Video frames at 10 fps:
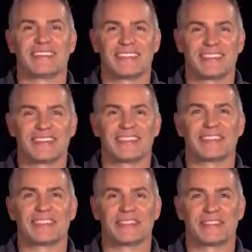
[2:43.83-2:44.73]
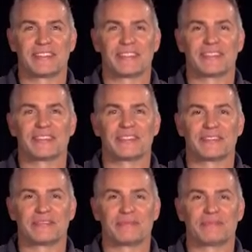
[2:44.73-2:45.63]

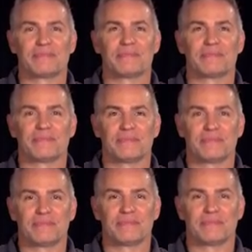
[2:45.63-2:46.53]
(not speaking)